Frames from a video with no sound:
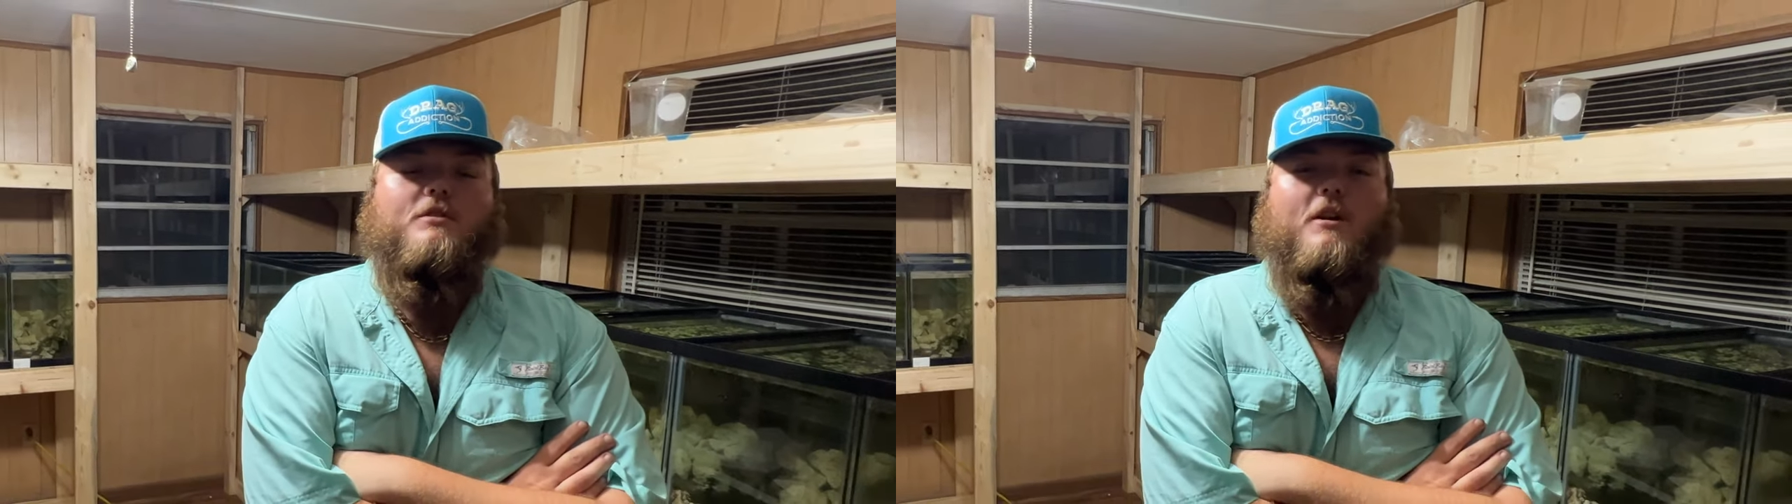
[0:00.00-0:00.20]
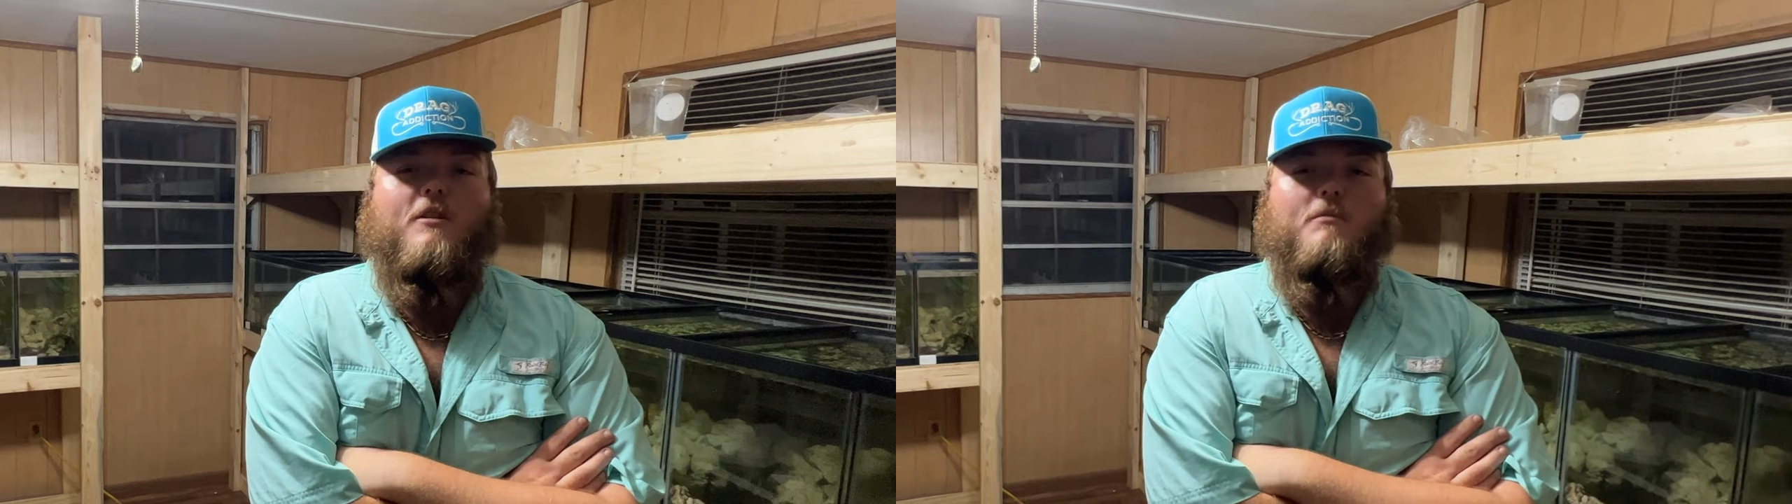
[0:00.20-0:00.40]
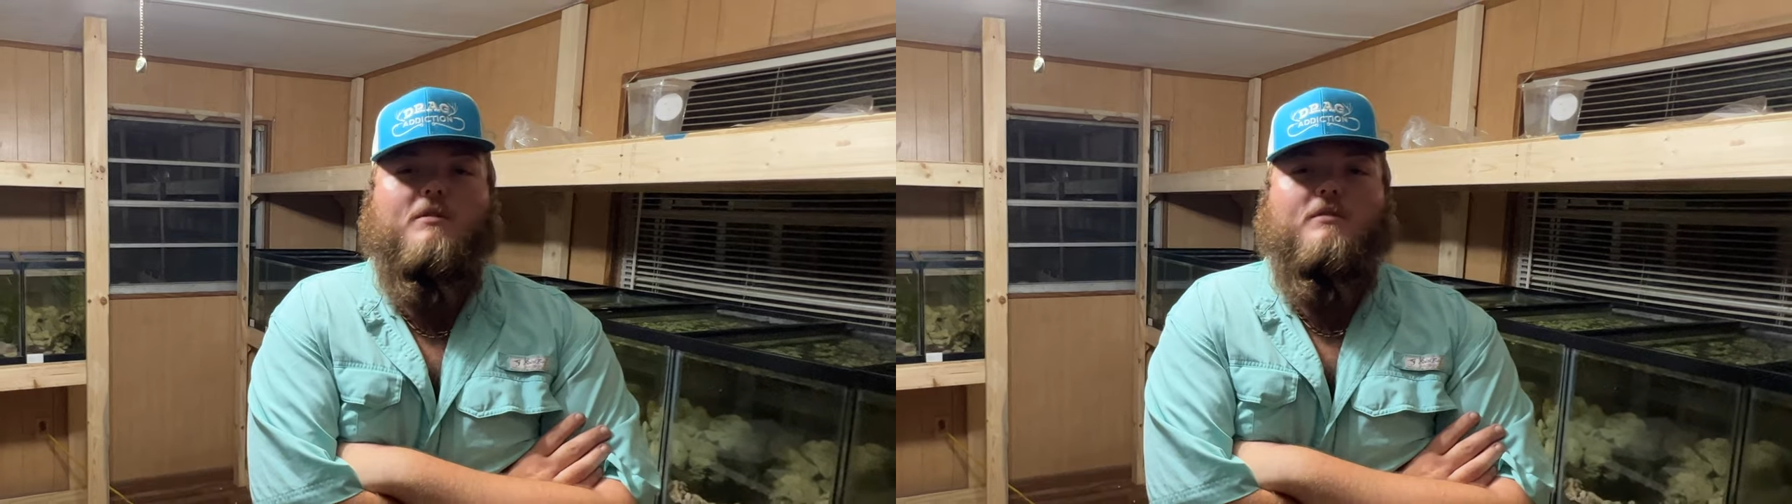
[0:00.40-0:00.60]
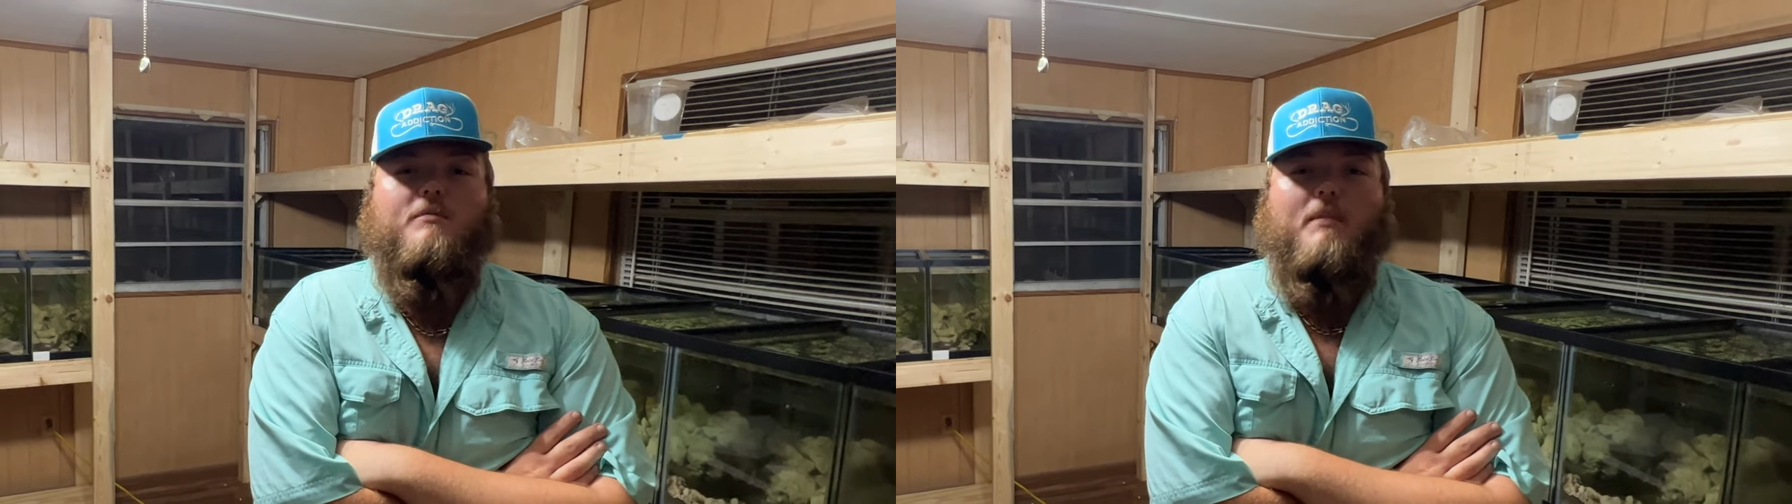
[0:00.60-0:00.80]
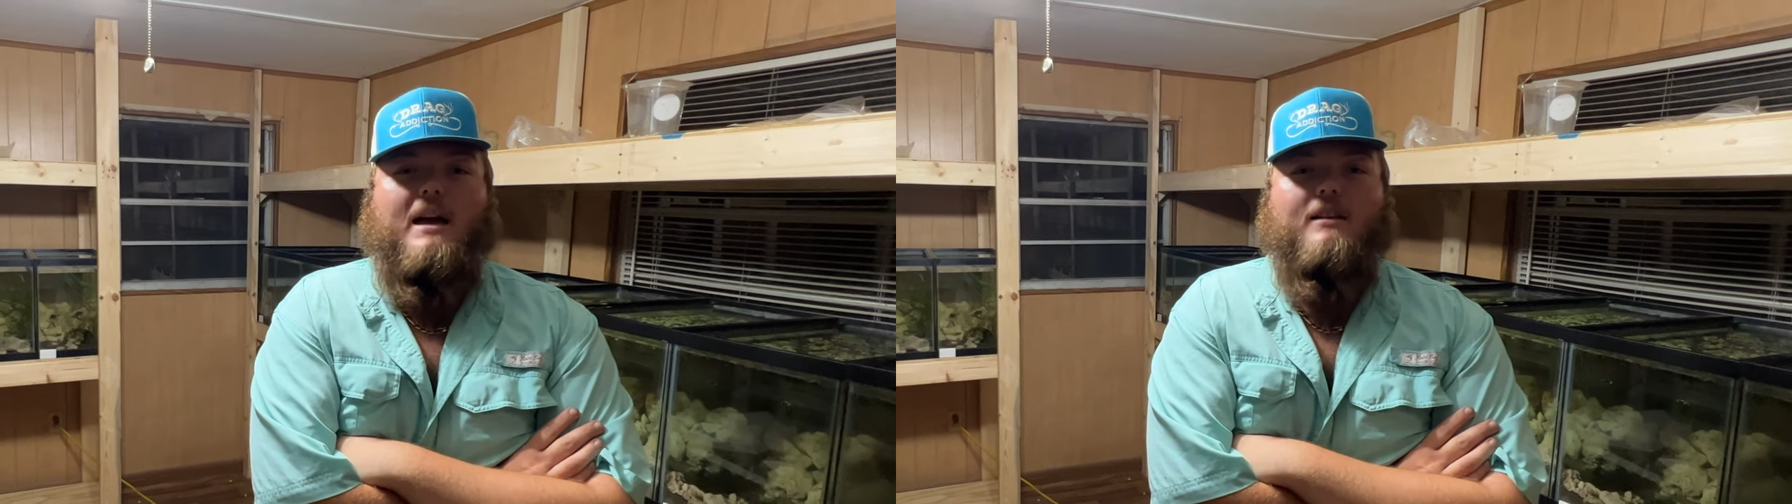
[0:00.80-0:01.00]
tournaments and
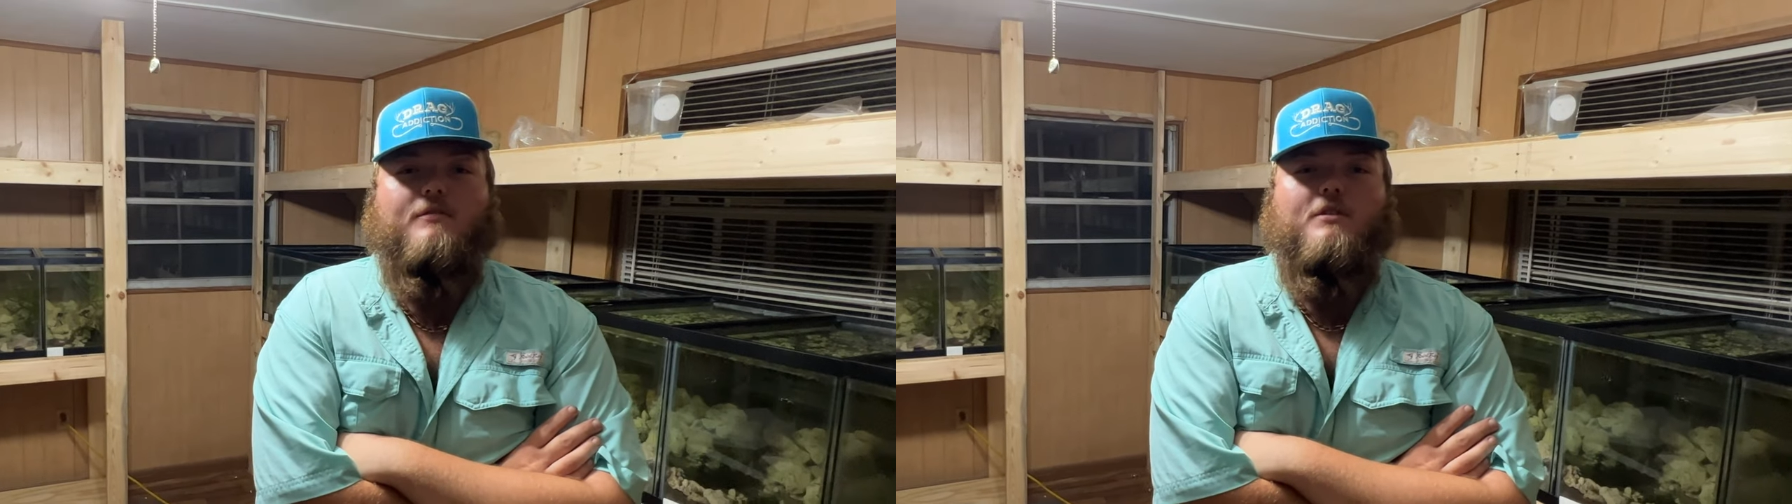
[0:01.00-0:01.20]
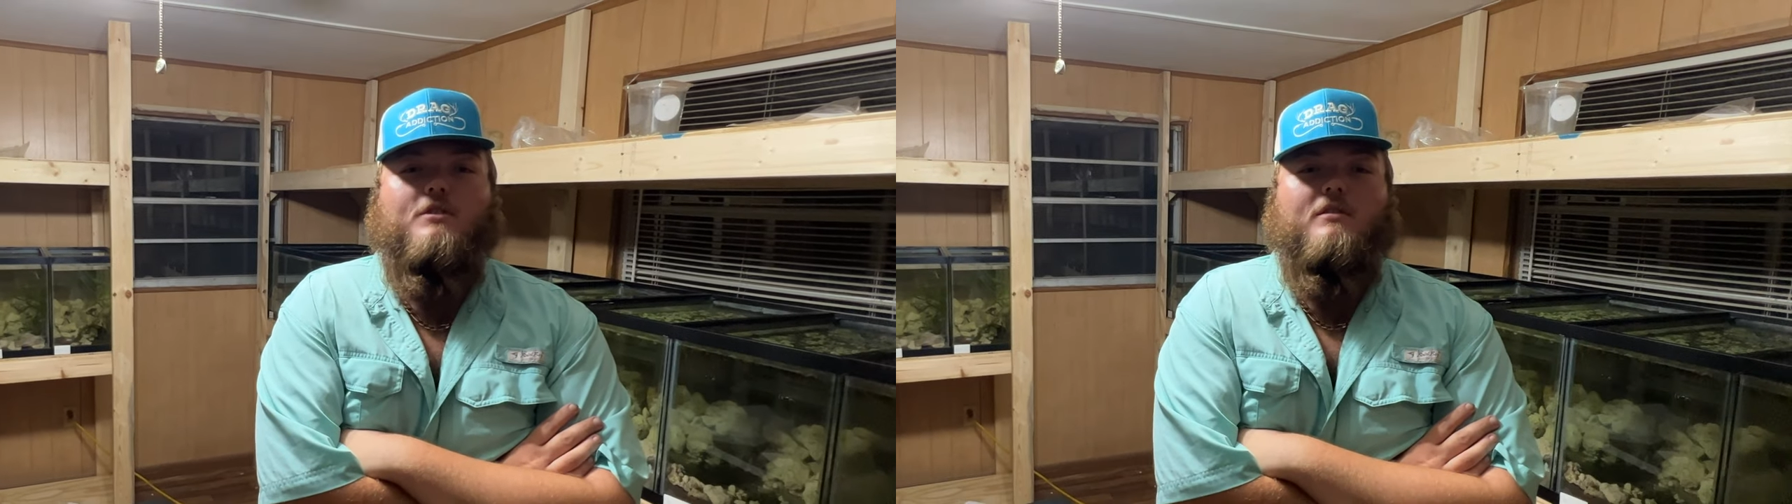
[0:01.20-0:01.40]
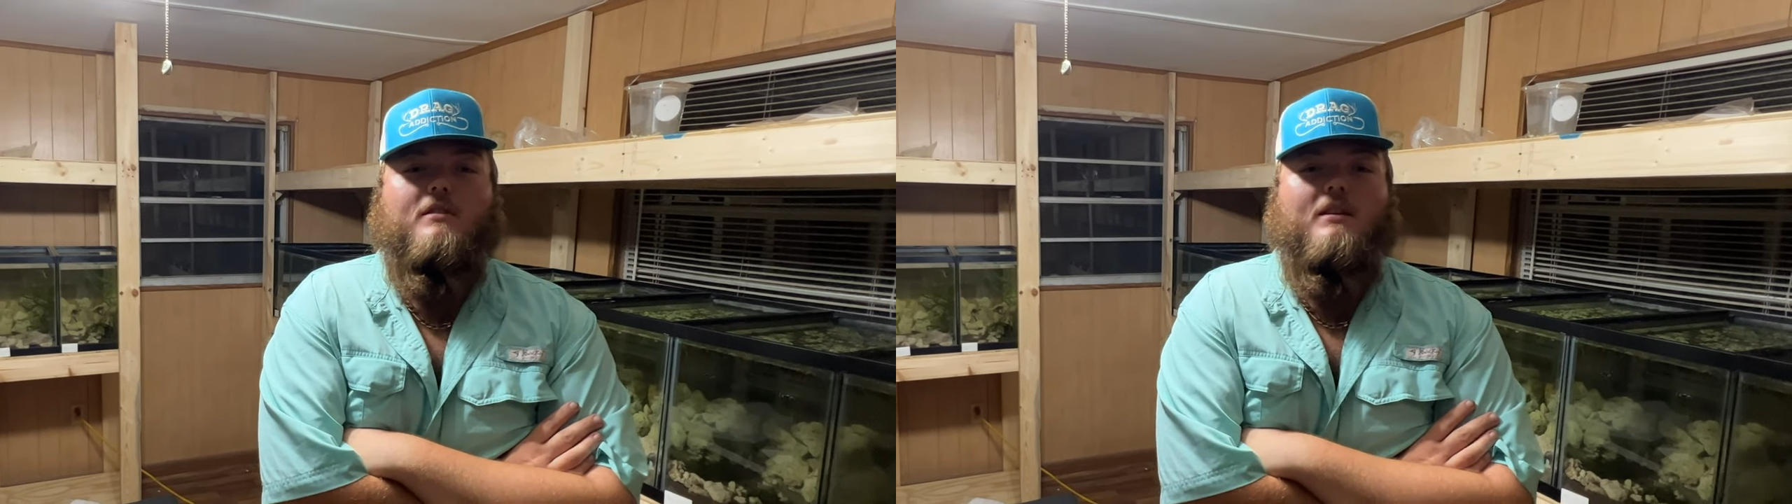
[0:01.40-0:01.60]
bass fishing,